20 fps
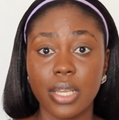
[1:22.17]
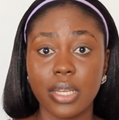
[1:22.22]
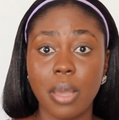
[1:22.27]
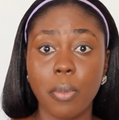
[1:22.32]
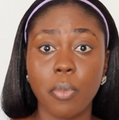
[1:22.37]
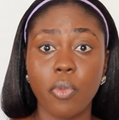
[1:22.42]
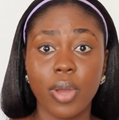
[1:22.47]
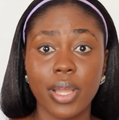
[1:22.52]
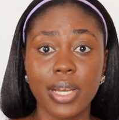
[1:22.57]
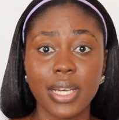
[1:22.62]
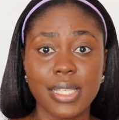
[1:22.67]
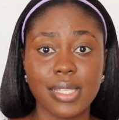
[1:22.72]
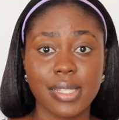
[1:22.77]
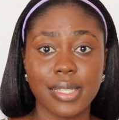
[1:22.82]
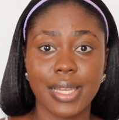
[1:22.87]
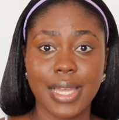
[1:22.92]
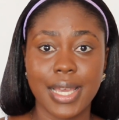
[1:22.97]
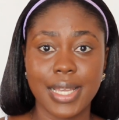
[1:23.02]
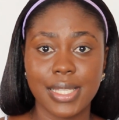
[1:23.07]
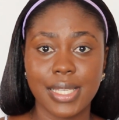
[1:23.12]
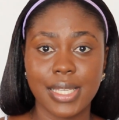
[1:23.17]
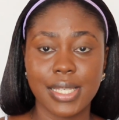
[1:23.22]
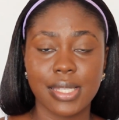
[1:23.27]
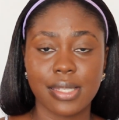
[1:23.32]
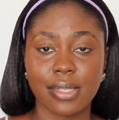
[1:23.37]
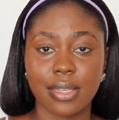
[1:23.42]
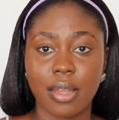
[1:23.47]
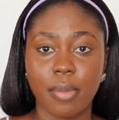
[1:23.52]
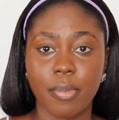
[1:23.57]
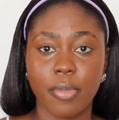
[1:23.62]
Number 1 is the
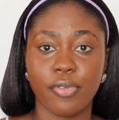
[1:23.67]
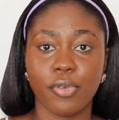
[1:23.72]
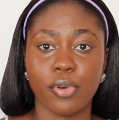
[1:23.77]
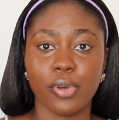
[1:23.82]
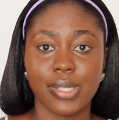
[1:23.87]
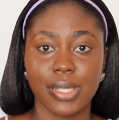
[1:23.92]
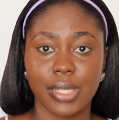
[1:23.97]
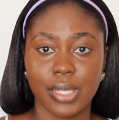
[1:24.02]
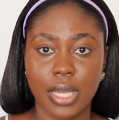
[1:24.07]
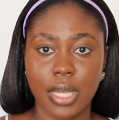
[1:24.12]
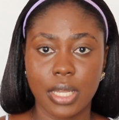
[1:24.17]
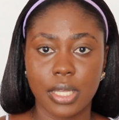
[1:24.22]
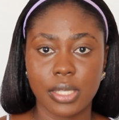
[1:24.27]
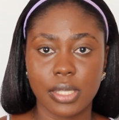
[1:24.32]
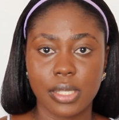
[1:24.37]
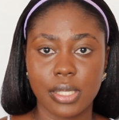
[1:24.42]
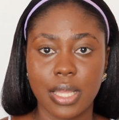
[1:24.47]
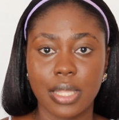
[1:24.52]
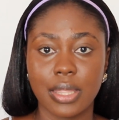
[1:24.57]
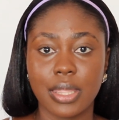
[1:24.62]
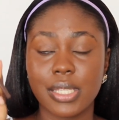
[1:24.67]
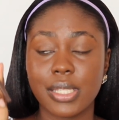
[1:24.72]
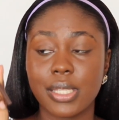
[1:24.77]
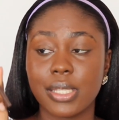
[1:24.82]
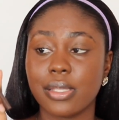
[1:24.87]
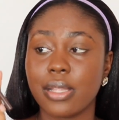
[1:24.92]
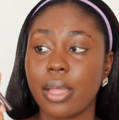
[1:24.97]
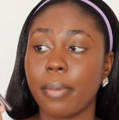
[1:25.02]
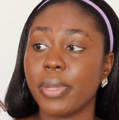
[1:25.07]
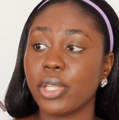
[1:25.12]
lightest and number 4 is the darkest, and this
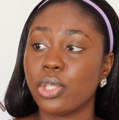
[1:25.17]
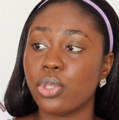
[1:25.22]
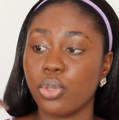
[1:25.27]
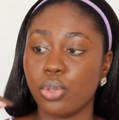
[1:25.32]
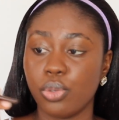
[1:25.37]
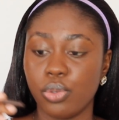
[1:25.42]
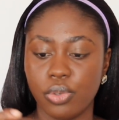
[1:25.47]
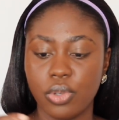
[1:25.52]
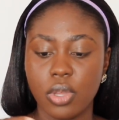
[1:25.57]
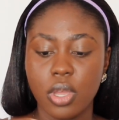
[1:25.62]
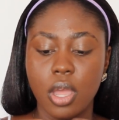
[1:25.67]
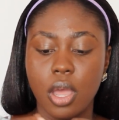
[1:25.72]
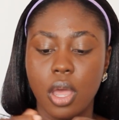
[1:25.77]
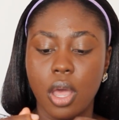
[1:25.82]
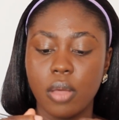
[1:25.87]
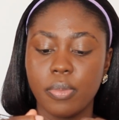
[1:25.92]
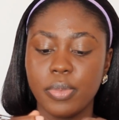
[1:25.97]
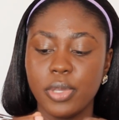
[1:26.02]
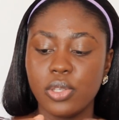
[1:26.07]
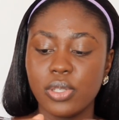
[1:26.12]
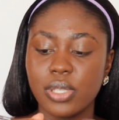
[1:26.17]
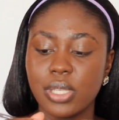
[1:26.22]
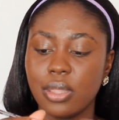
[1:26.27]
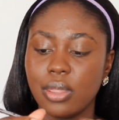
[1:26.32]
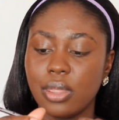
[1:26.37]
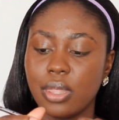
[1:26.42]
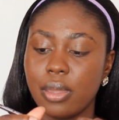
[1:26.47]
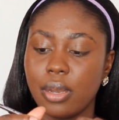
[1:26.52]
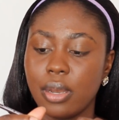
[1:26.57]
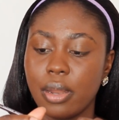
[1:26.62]
is number 2. I'll be
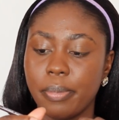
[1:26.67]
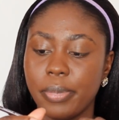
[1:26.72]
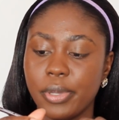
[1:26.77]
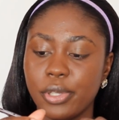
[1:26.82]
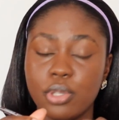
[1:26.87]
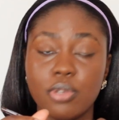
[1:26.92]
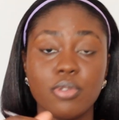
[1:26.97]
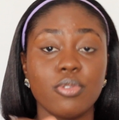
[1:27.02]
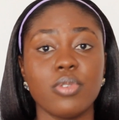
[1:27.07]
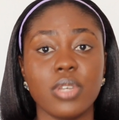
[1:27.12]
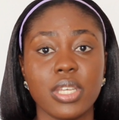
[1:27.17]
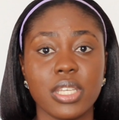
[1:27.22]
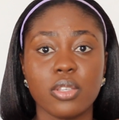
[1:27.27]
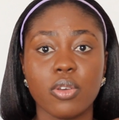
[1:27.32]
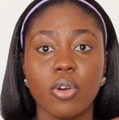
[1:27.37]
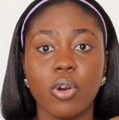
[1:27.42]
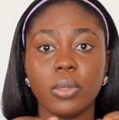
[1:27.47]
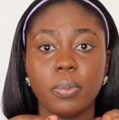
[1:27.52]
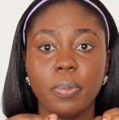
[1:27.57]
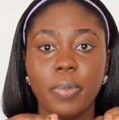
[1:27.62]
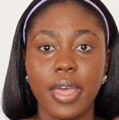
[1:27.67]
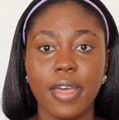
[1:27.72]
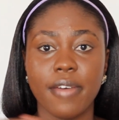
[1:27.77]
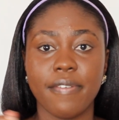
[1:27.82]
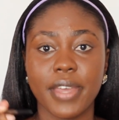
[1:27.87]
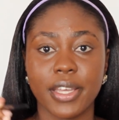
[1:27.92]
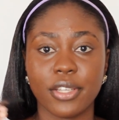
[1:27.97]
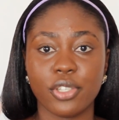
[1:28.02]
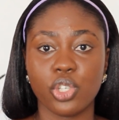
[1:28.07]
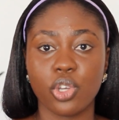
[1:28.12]
using the number 2. It's called
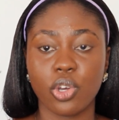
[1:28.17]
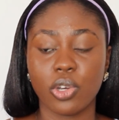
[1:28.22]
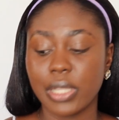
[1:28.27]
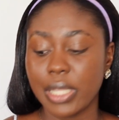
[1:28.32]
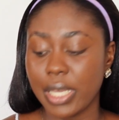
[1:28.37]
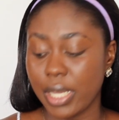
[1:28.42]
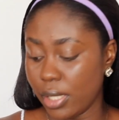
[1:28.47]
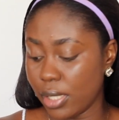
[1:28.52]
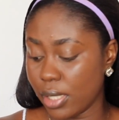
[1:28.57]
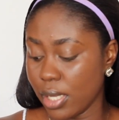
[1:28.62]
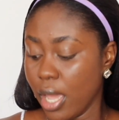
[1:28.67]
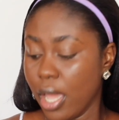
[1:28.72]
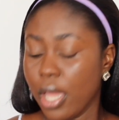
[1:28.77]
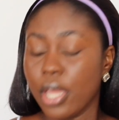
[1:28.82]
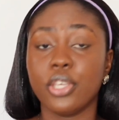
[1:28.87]
Perfect Chocolate.